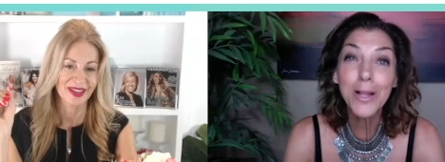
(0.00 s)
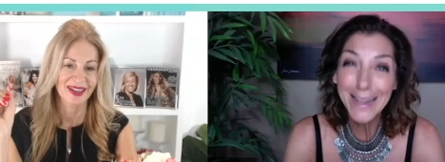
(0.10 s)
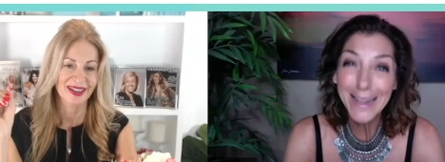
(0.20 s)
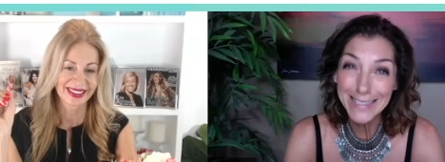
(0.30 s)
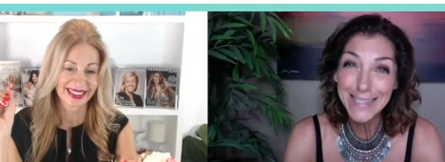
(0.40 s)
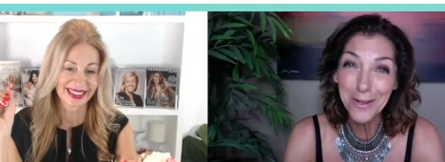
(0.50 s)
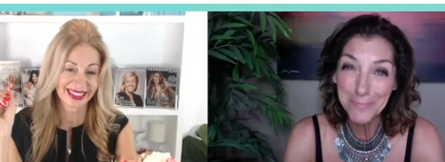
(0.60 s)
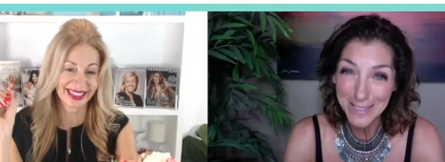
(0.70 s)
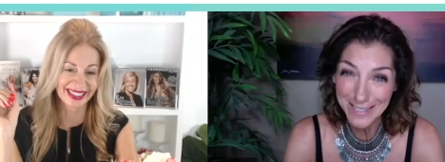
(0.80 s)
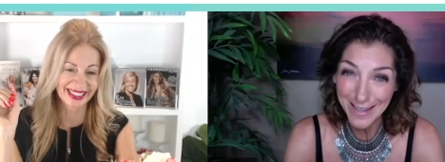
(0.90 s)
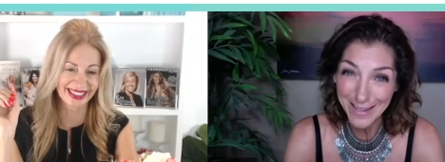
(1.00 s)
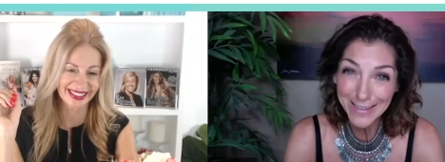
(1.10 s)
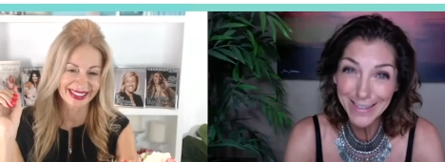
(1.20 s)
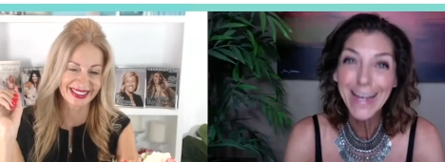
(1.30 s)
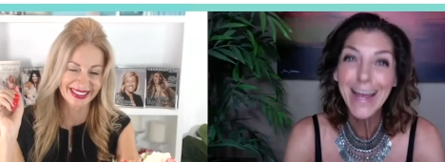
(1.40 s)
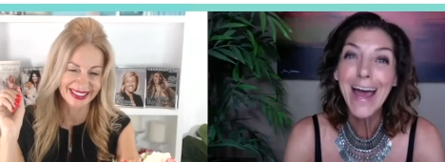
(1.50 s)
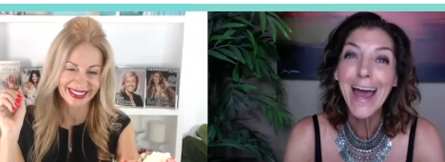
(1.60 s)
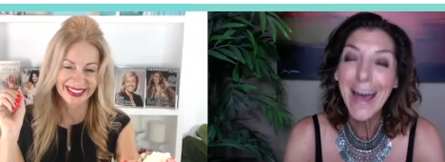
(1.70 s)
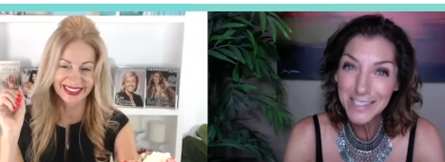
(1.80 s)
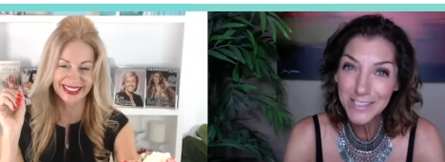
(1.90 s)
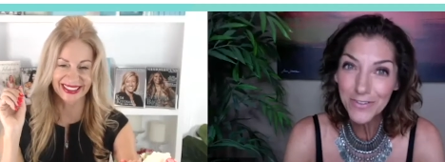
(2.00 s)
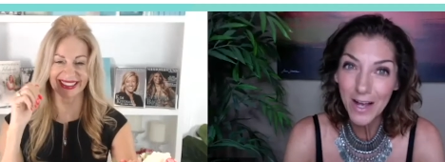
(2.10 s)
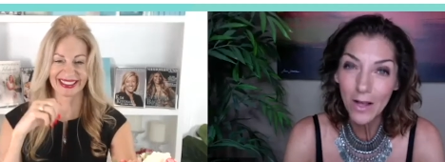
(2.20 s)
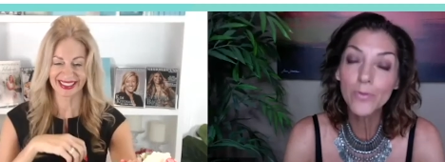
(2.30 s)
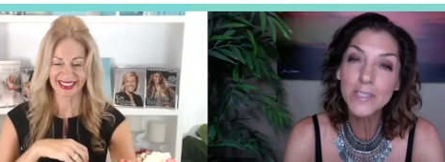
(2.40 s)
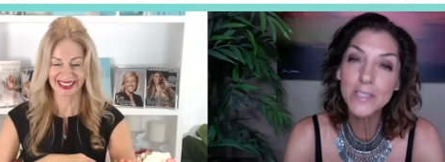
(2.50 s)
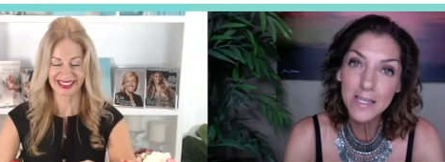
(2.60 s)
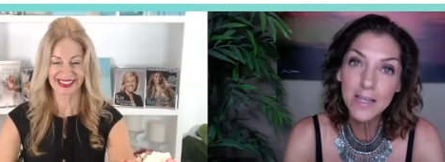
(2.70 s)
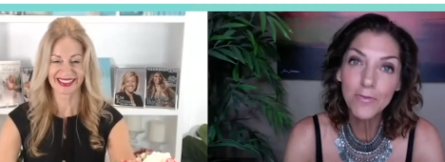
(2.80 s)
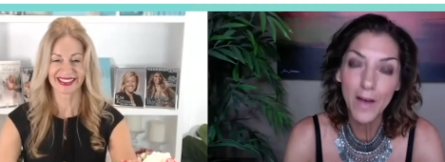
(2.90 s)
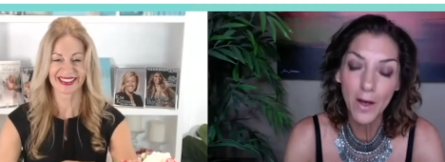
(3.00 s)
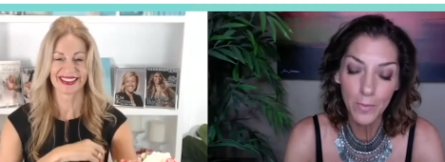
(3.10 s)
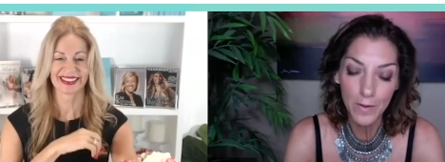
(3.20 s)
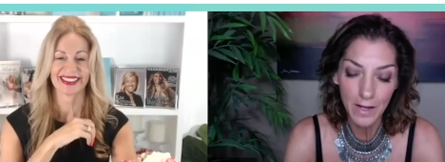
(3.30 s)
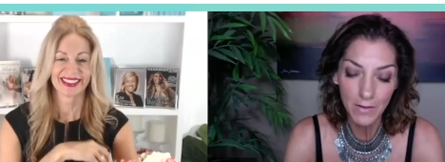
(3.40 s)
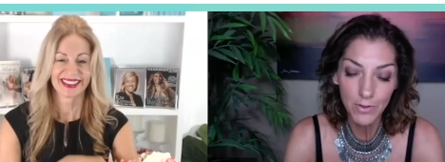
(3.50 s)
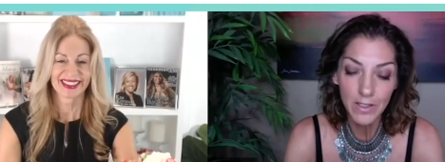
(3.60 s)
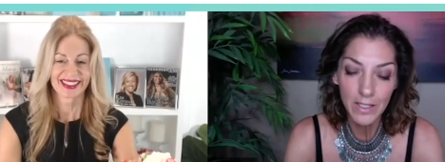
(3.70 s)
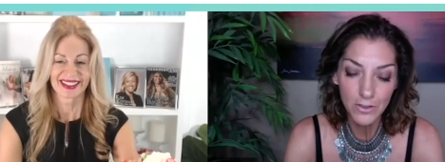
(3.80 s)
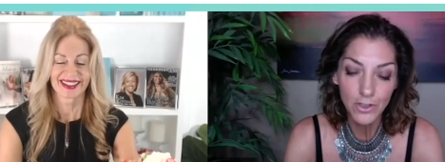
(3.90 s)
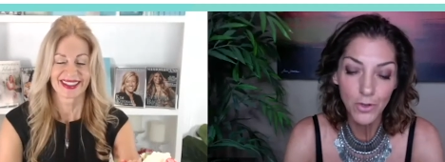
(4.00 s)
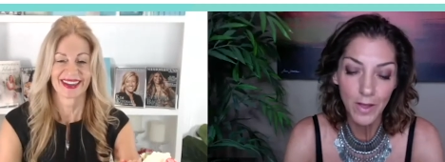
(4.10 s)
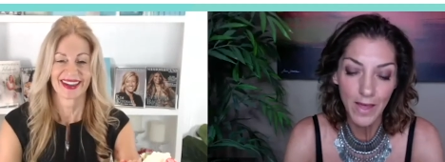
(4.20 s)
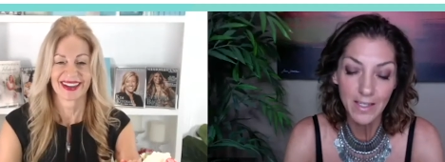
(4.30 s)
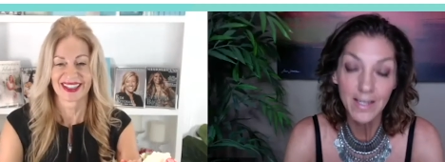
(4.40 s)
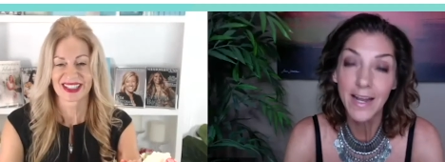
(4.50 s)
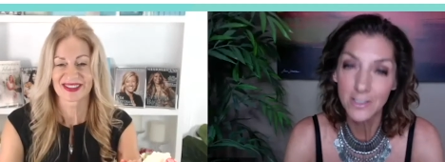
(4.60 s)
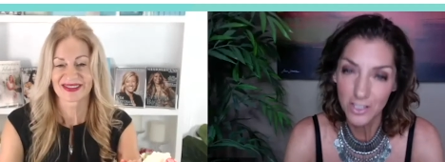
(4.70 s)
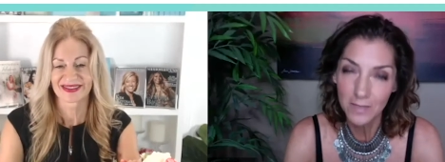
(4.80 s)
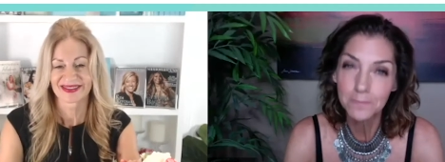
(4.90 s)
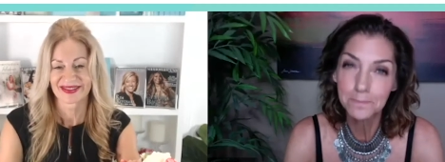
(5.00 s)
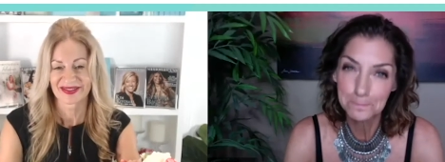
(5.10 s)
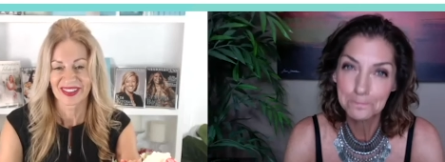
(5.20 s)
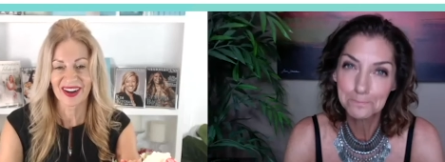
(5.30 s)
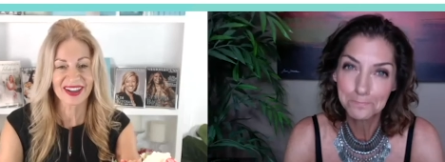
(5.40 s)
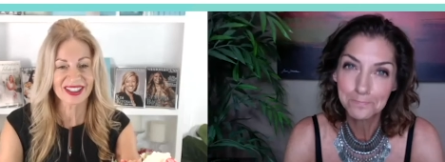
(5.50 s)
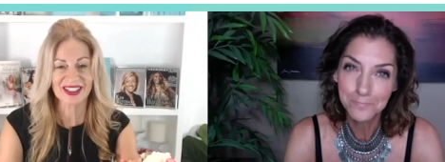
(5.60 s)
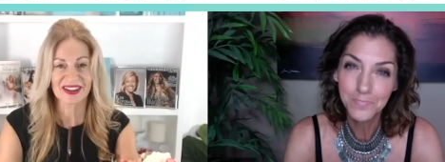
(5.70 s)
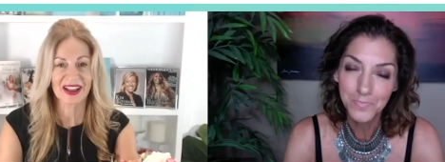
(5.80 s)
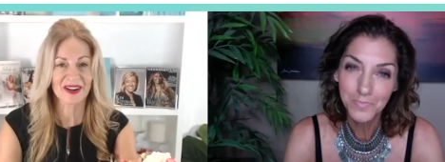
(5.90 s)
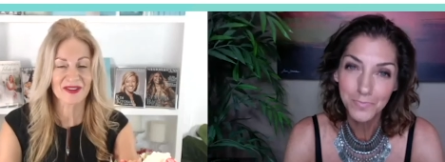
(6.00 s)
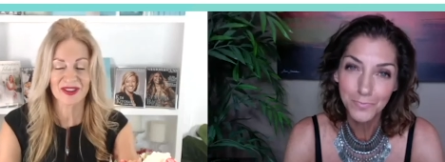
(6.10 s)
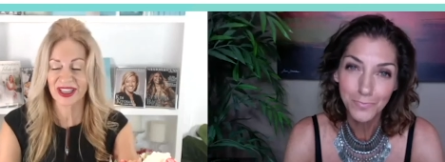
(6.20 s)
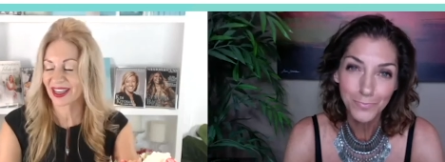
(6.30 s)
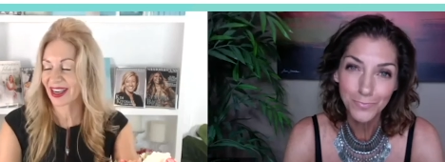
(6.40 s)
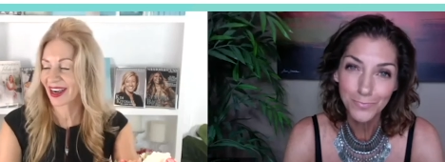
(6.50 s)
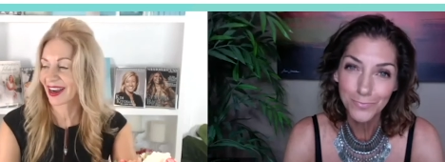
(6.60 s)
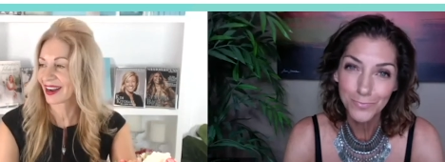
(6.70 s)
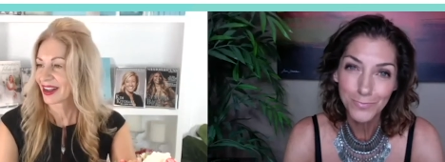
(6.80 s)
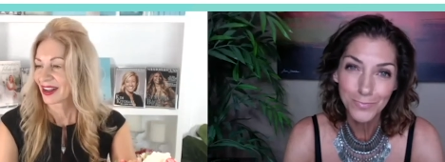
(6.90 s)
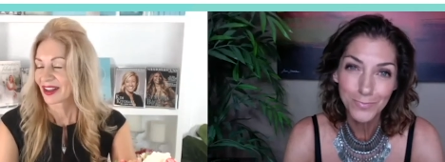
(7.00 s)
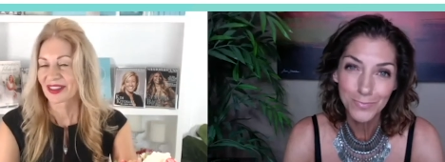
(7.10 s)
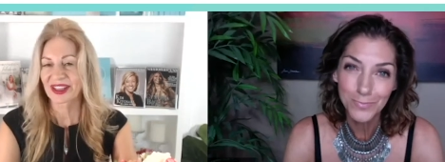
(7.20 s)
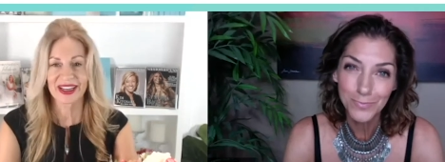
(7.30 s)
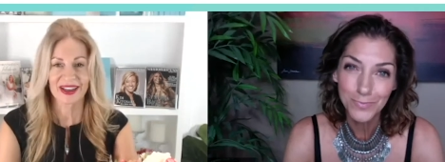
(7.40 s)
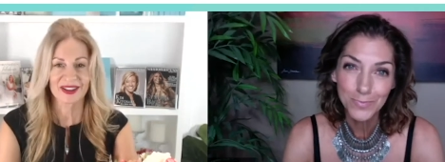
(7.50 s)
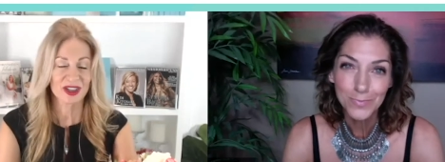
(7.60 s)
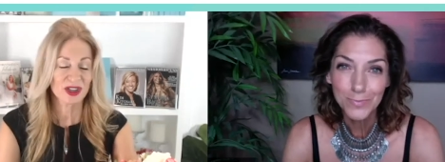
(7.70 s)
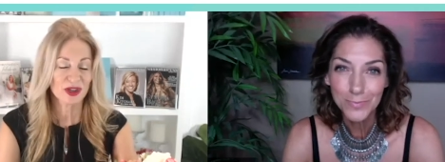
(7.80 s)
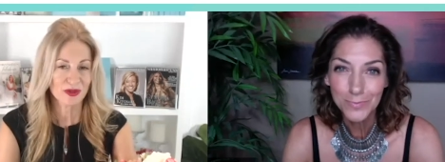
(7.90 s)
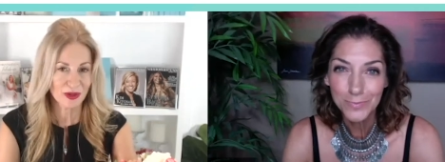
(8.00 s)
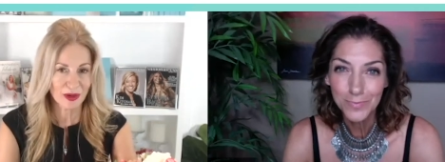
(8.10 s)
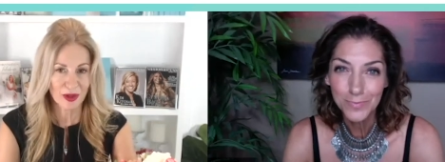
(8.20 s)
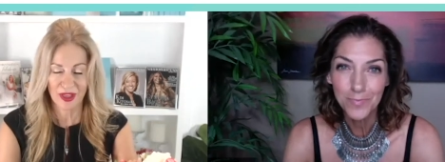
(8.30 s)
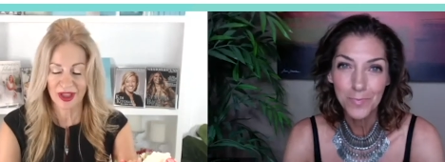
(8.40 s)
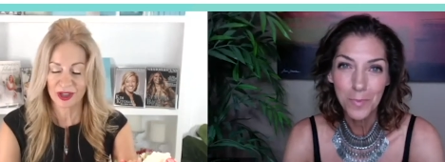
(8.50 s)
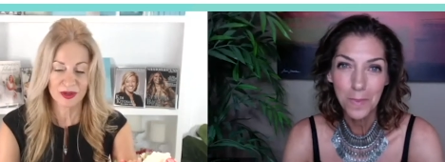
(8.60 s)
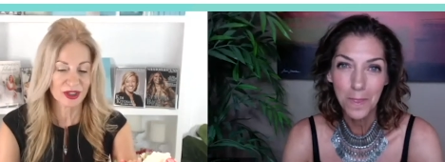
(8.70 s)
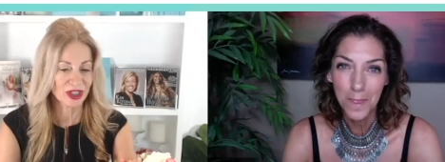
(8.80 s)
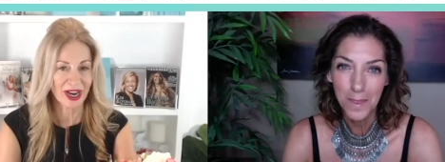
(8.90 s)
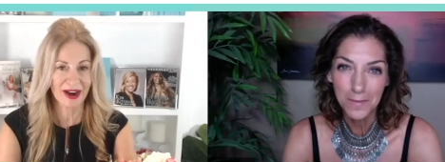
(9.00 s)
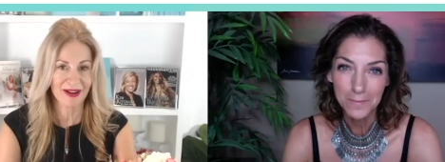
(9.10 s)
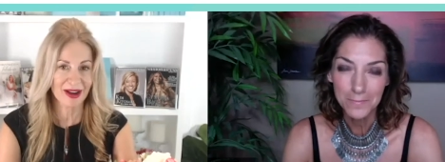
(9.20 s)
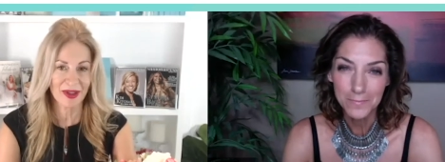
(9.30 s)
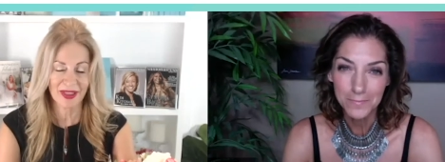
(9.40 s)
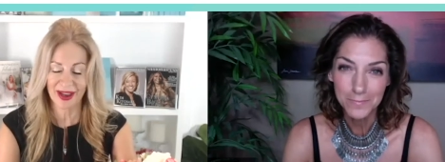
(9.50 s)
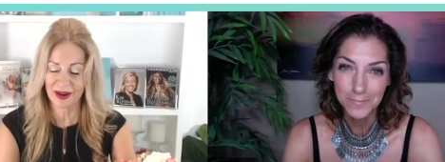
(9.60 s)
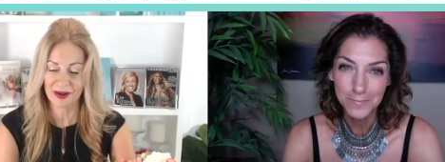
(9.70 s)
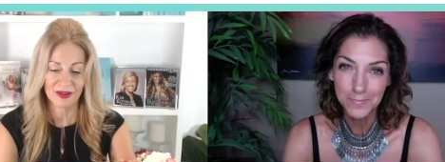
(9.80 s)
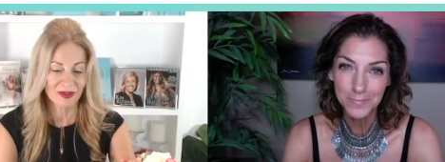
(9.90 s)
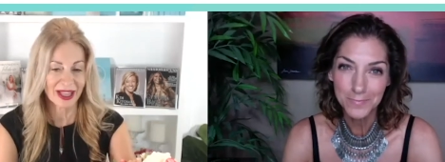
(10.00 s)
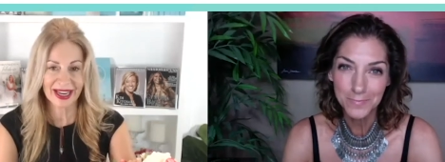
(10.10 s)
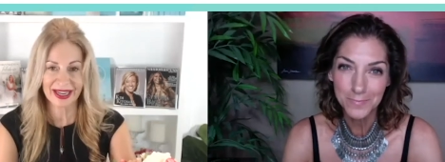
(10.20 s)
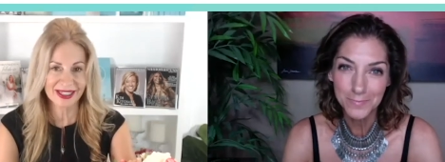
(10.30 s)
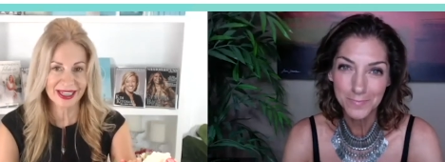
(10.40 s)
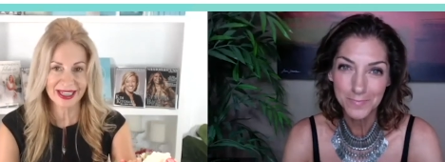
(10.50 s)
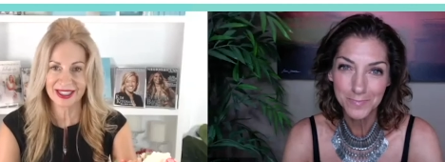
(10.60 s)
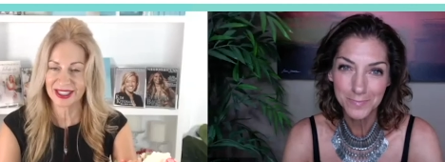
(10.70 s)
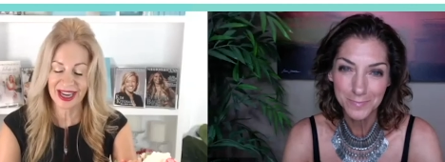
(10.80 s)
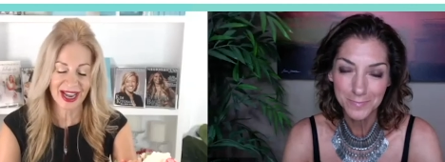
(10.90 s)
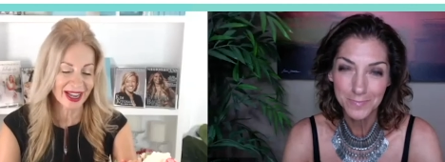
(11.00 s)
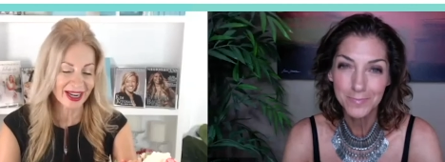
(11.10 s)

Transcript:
Speaker 1: let's help each other, ask for help, receive help, and really enjoy that connection.
Speaker 2: I just love the truth that you're sharing with our ladies here today. And